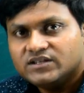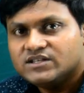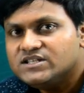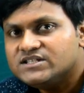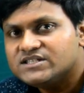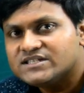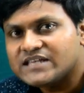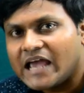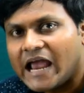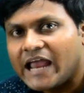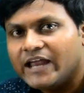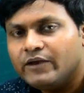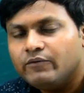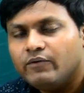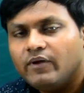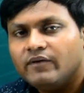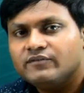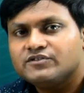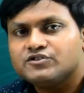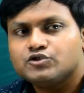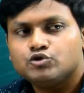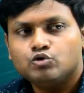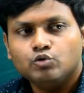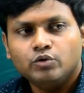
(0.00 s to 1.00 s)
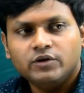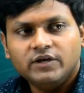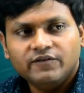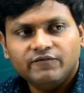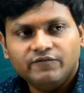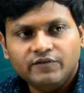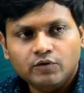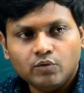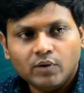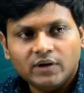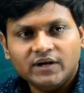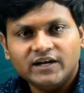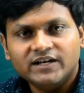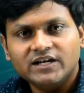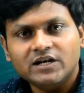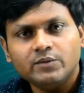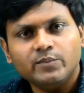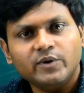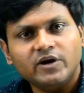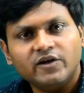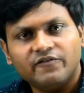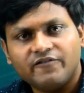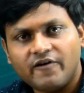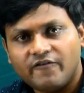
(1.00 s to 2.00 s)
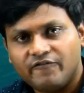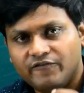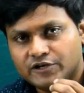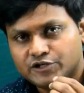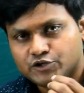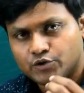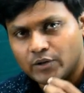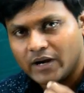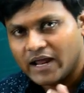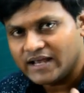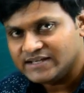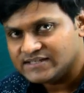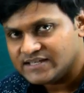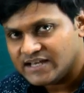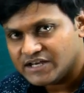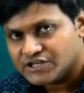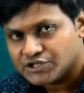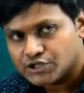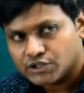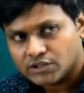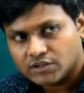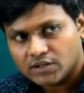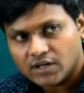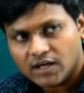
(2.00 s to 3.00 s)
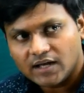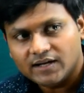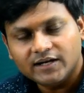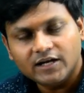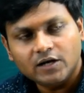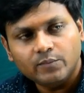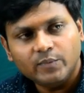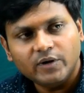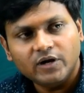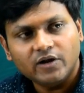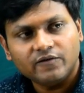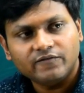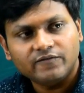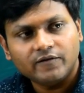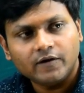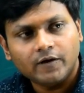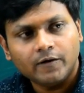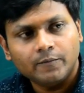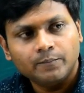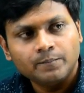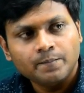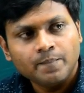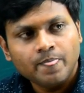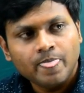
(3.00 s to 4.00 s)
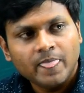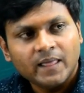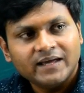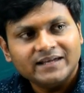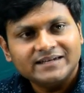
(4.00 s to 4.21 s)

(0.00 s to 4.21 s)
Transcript: these sine waves to give you a little bit of a visualization, a little bit of a